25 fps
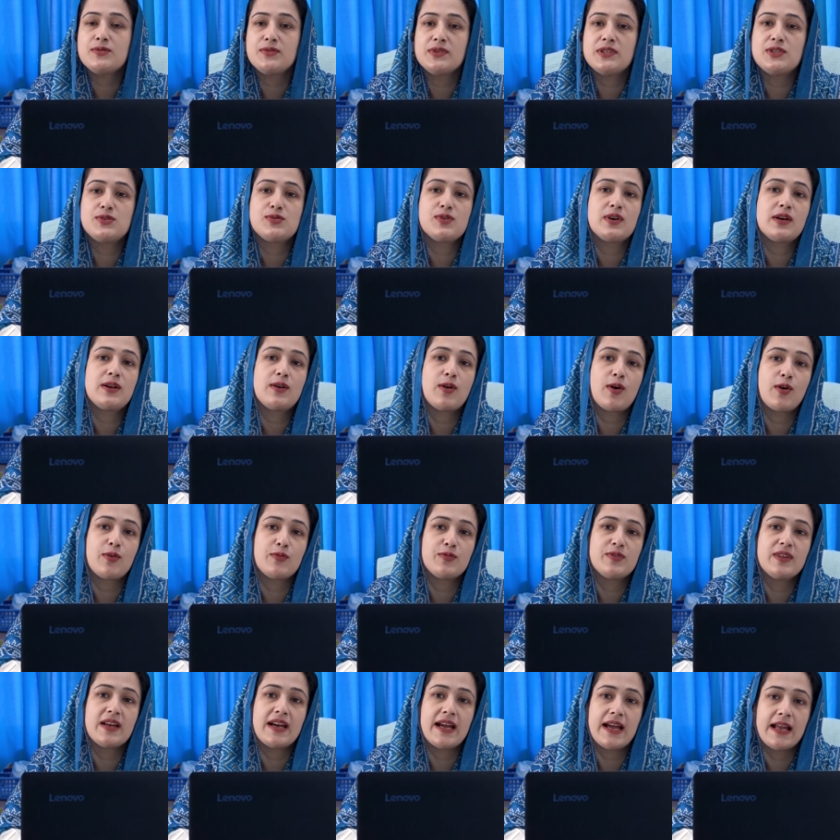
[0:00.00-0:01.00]
withdrawal
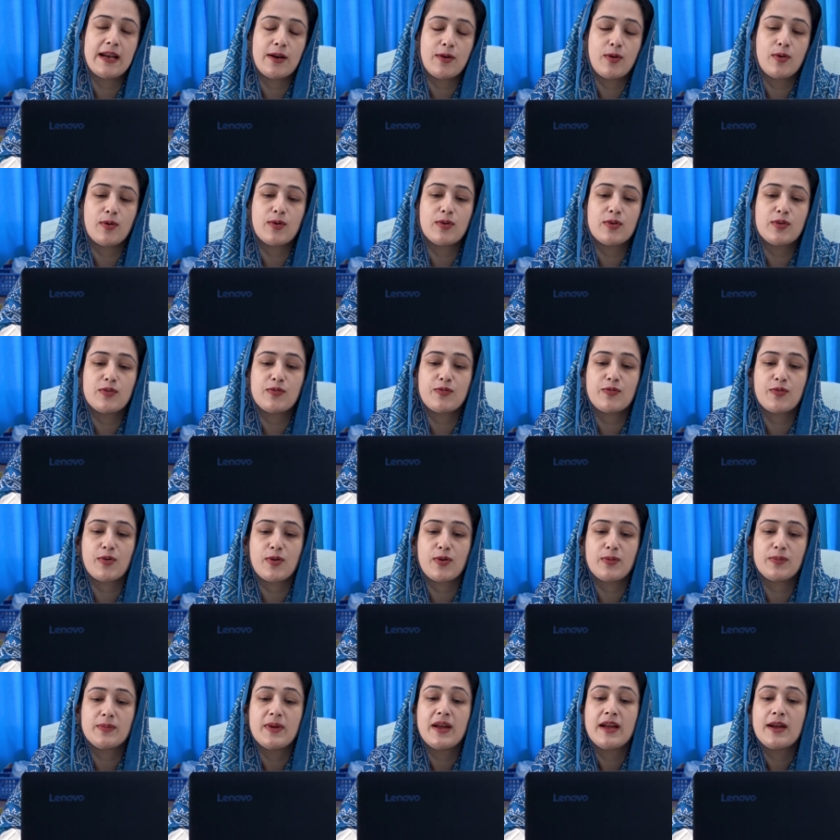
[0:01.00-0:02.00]
of the alcohol
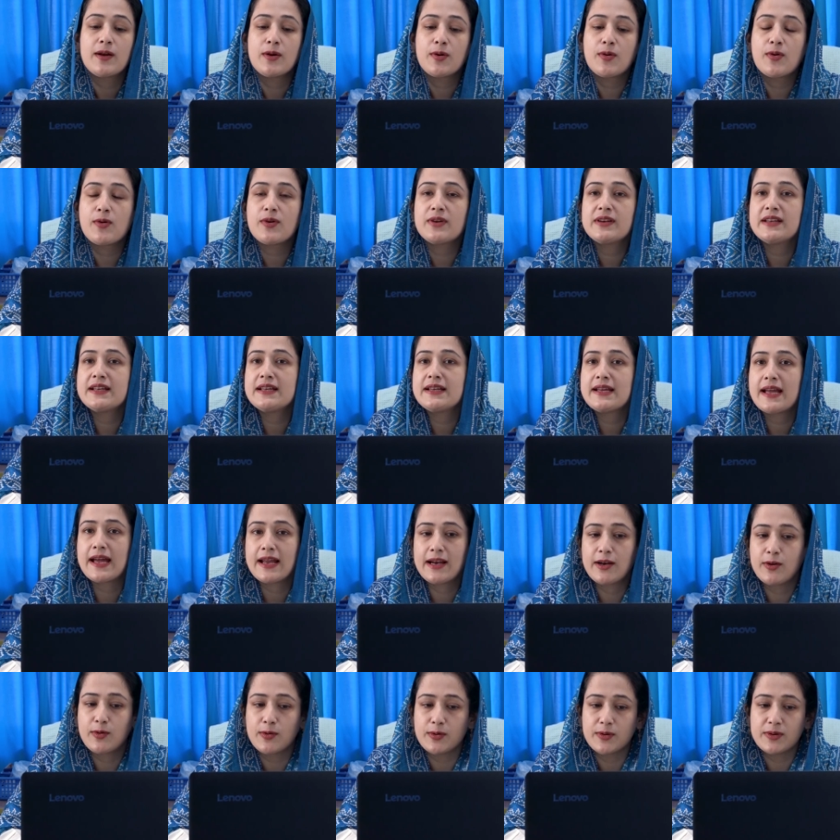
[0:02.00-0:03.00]
from chronic
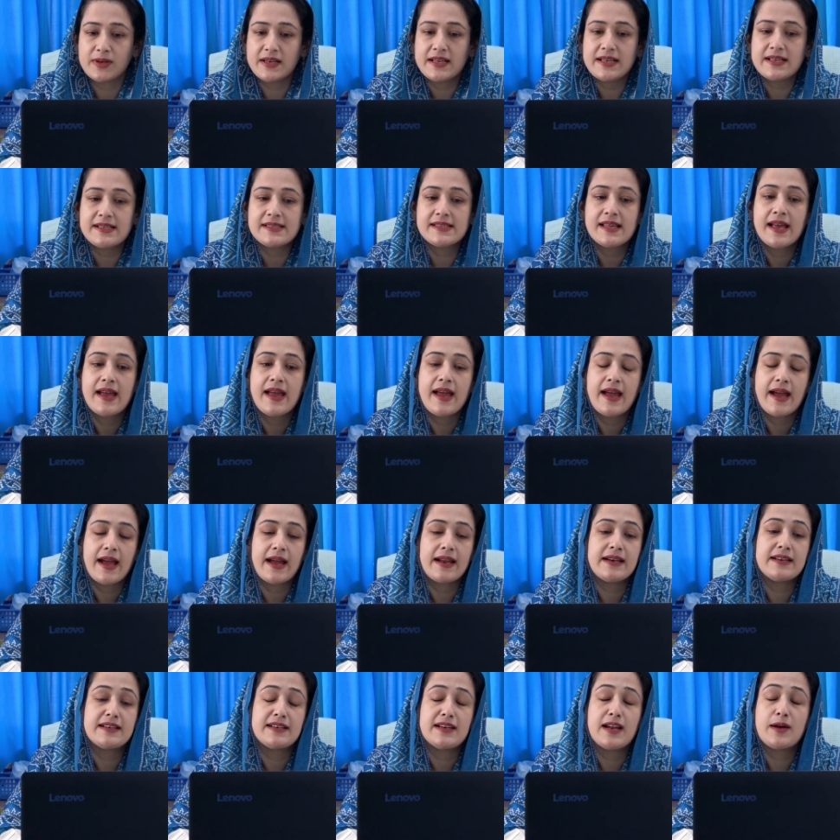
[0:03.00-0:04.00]
alcoholics.
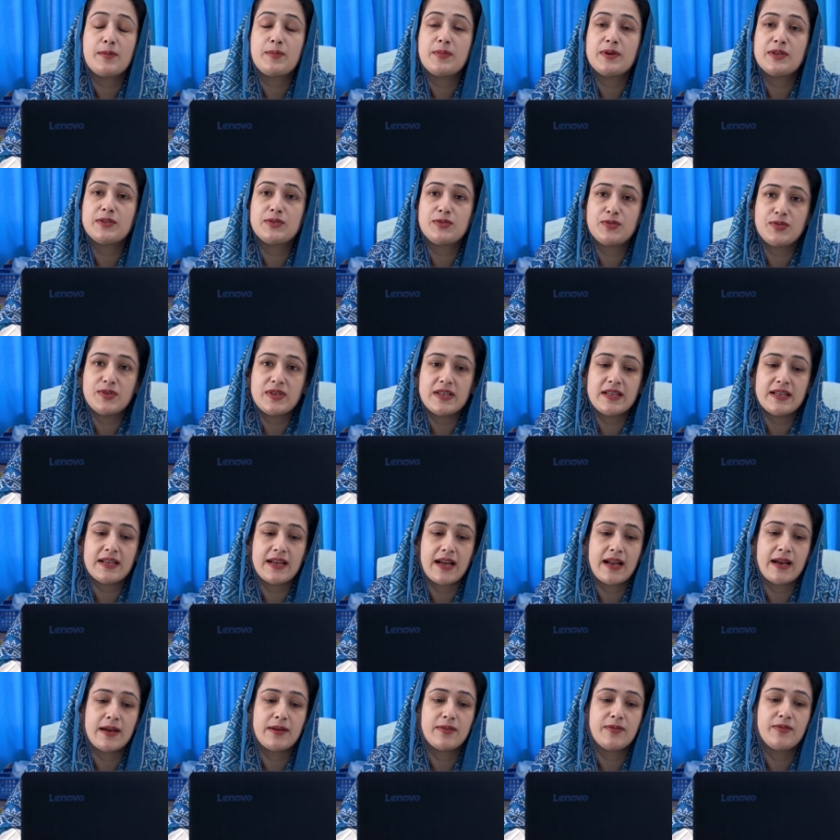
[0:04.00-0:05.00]
And number three,
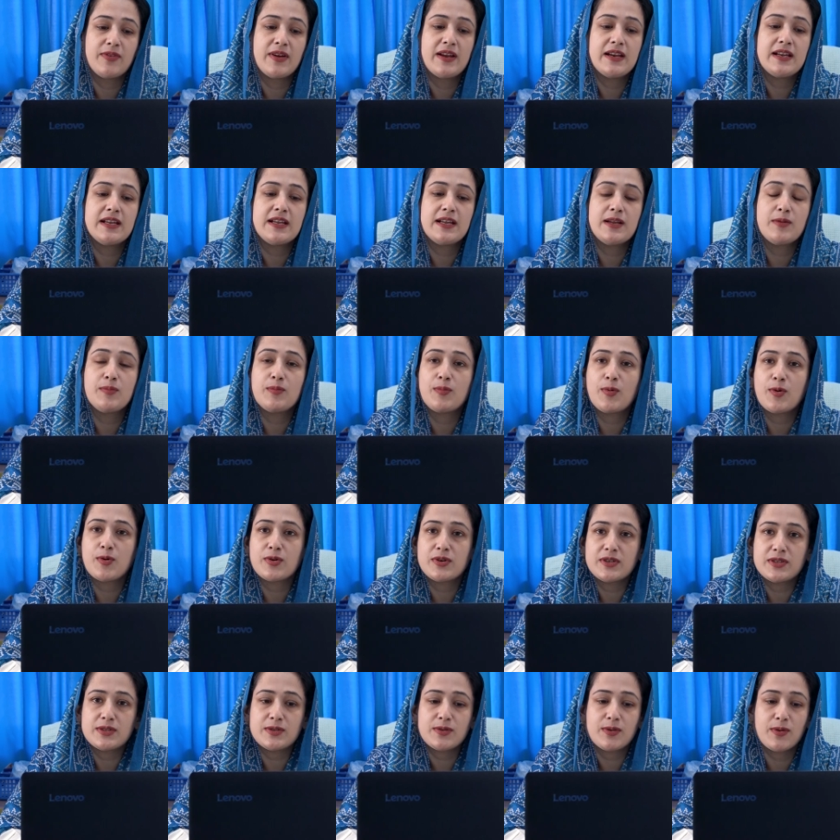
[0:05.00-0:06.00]
and very
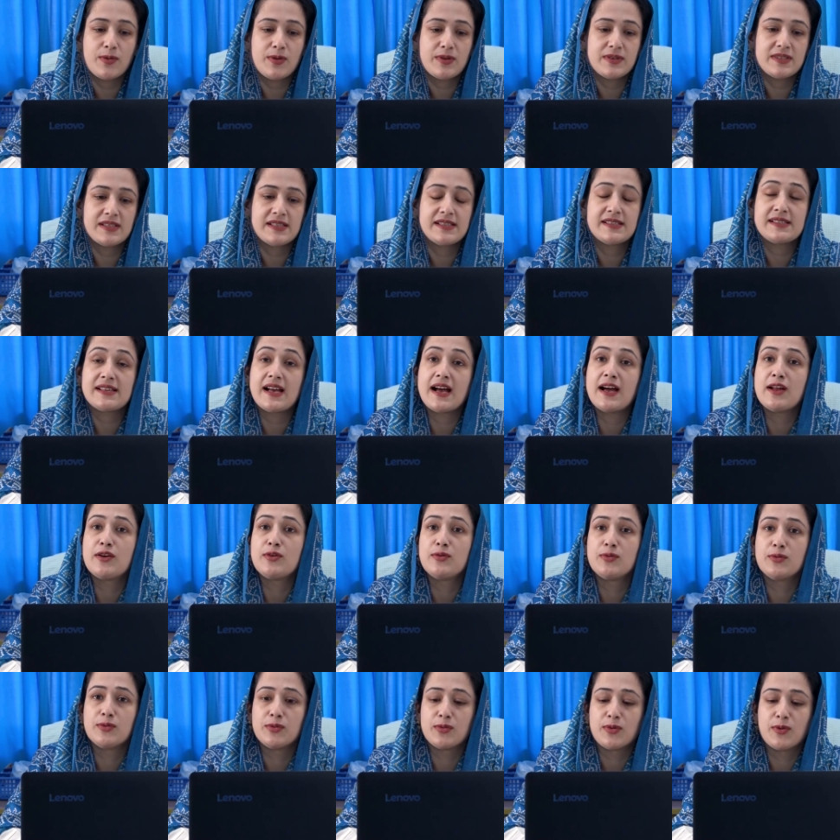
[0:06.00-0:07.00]
important cause, is
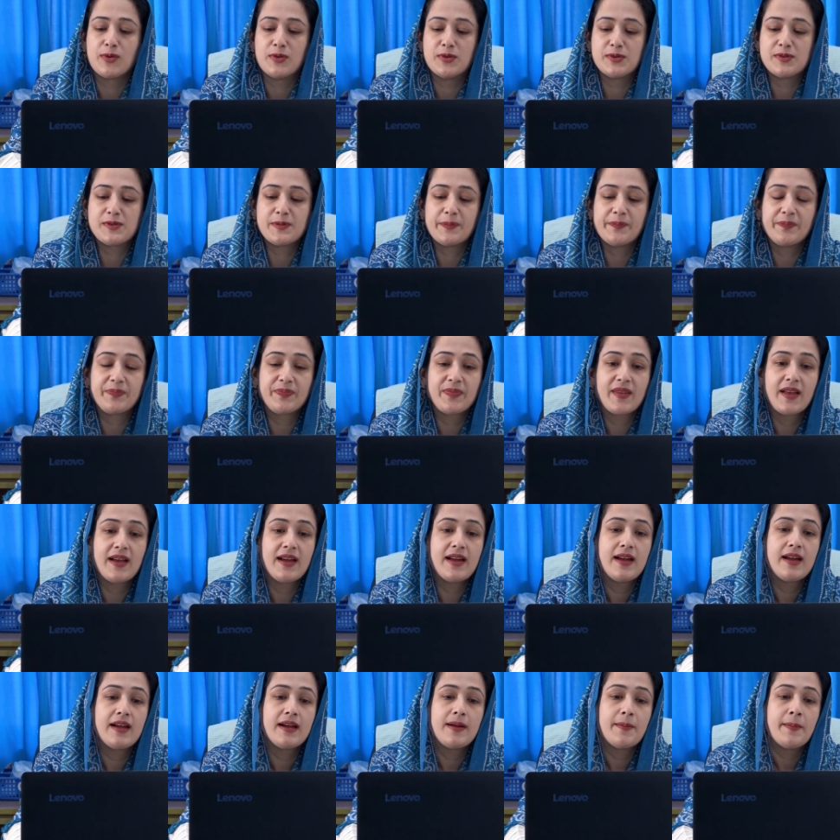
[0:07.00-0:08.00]
unknown cause.
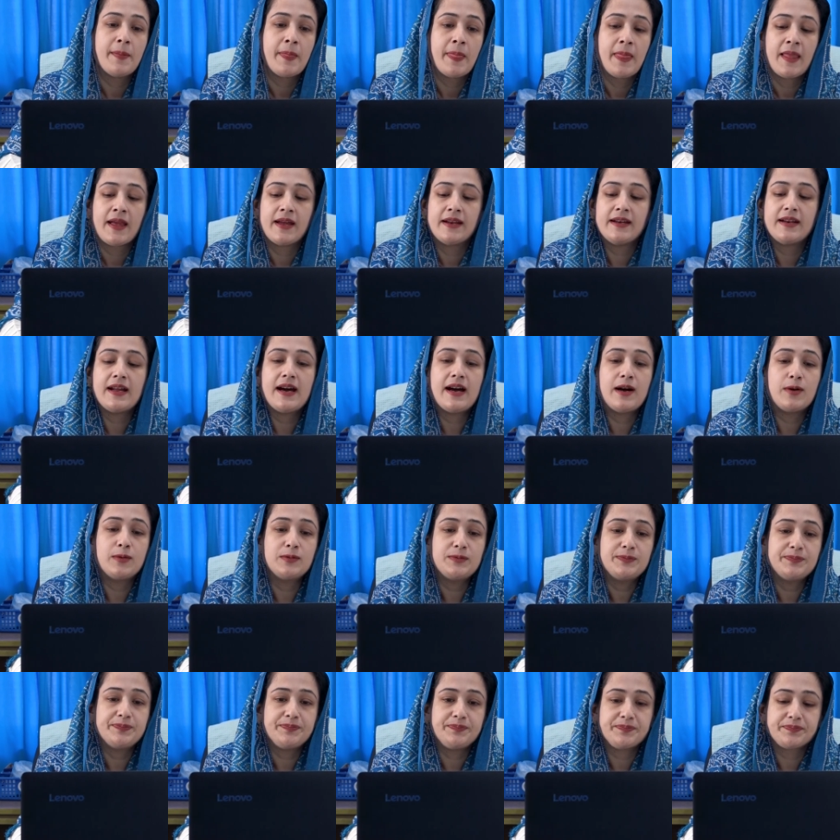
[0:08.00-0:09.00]
Now,